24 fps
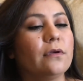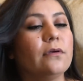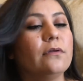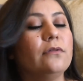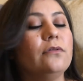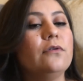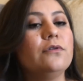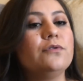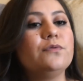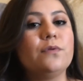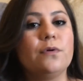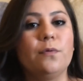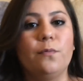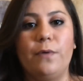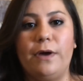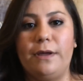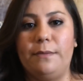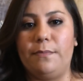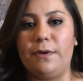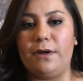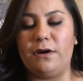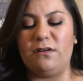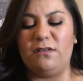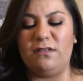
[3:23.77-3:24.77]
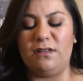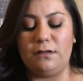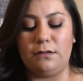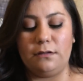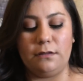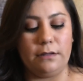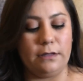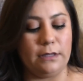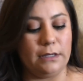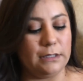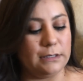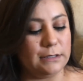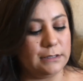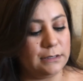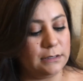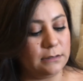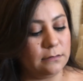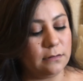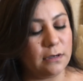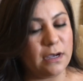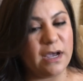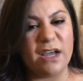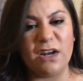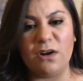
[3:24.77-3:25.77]
Those were way better than these
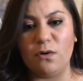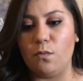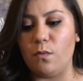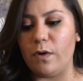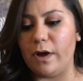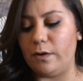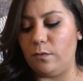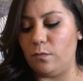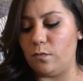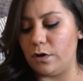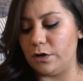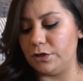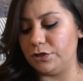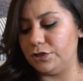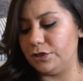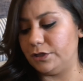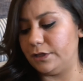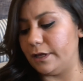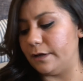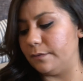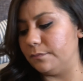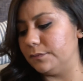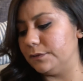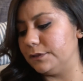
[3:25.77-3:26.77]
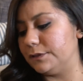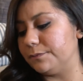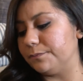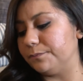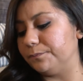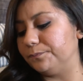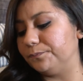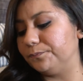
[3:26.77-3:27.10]
kind of whitewash stems.